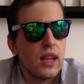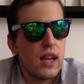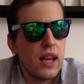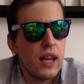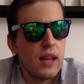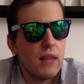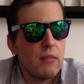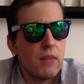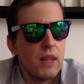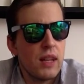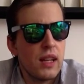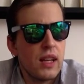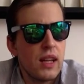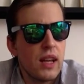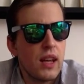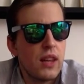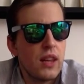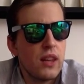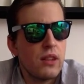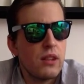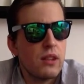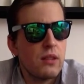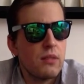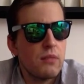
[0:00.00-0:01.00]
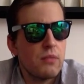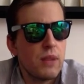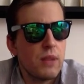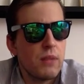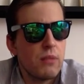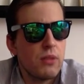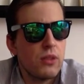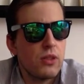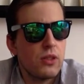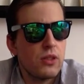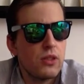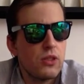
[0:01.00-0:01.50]
and many other
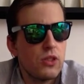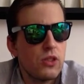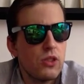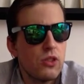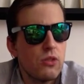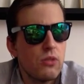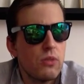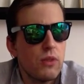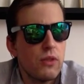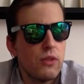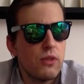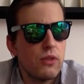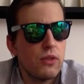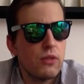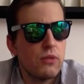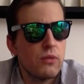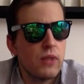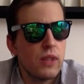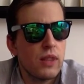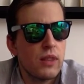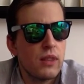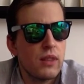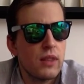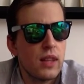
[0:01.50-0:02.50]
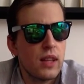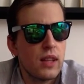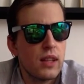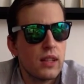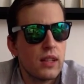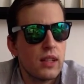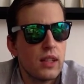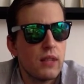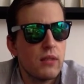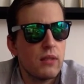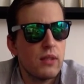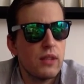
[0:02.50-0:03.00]
people too before when
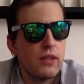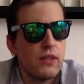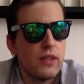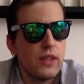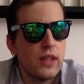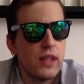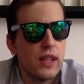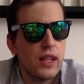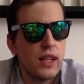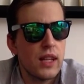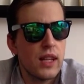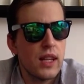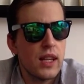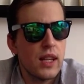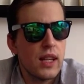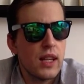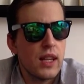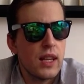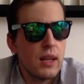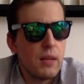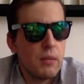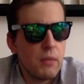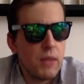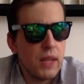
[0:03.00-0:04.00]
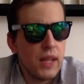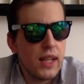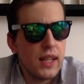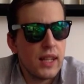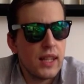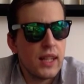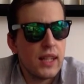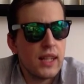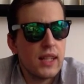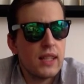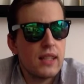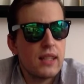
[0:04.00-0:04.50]
until they were defeated, meaning
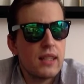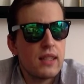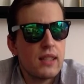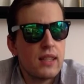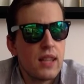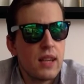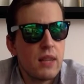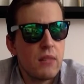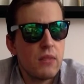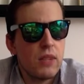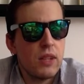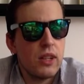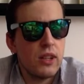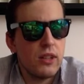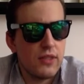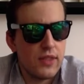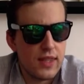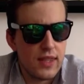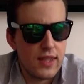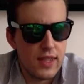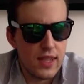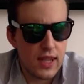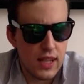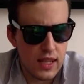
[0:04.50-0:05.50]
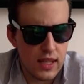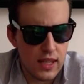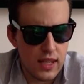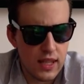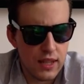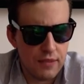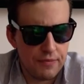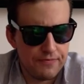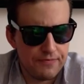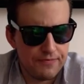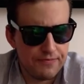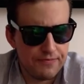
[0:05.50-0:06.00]
that this is someone of sin.